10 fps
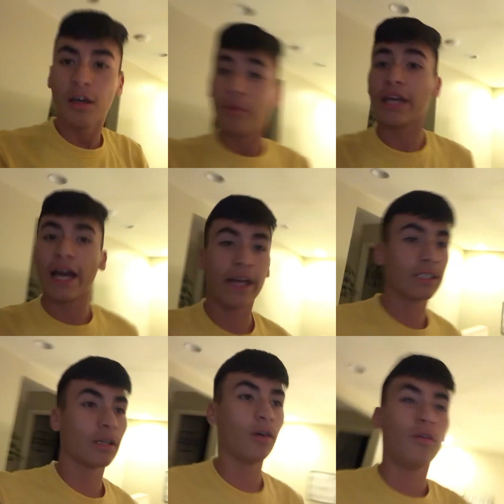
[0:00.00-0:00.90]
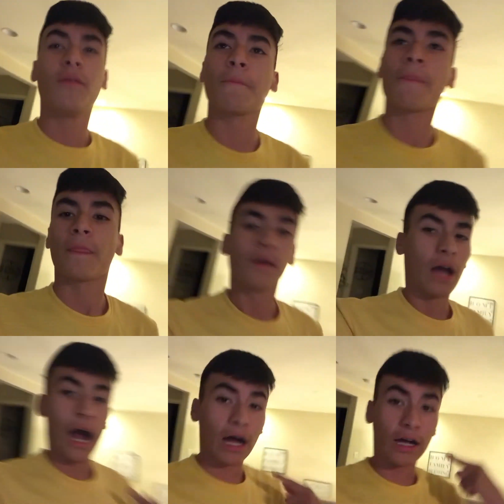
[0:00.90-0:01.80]
But yeah, so
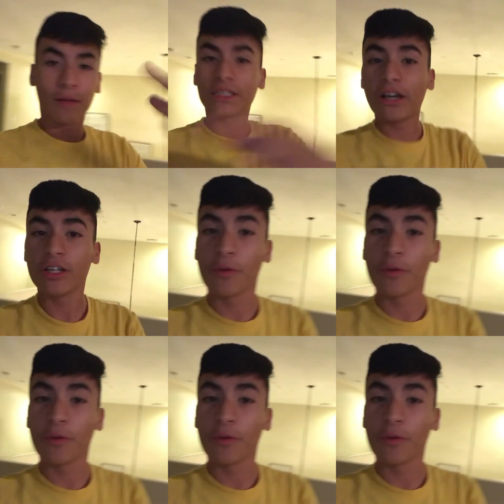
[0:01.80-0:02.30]
I'm telling you,